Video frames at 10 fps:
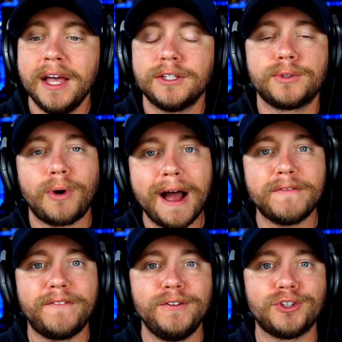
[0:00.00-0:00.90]
Subscribe
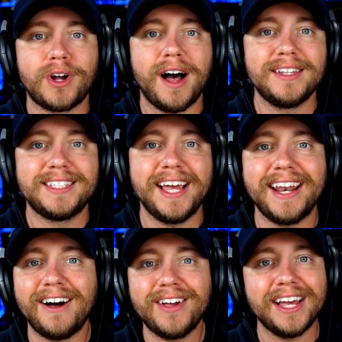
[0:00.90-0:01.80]
for future content.
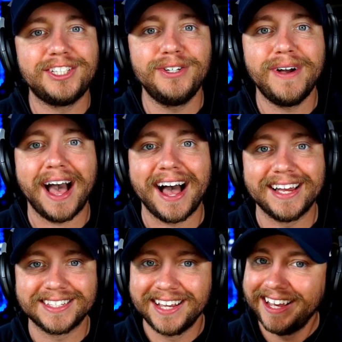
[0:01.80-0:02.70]
And I'll catch you
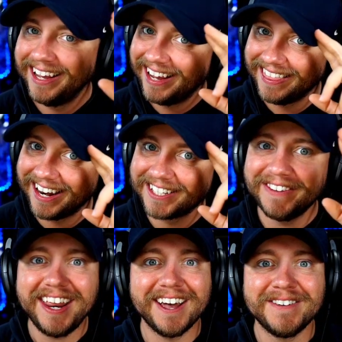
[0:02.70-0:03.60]
guys in the next
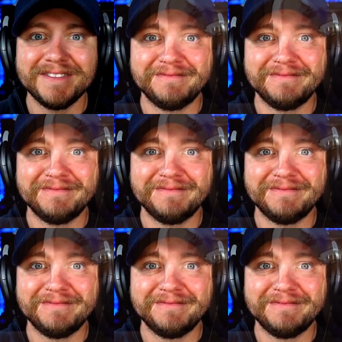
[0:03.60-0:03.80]
video.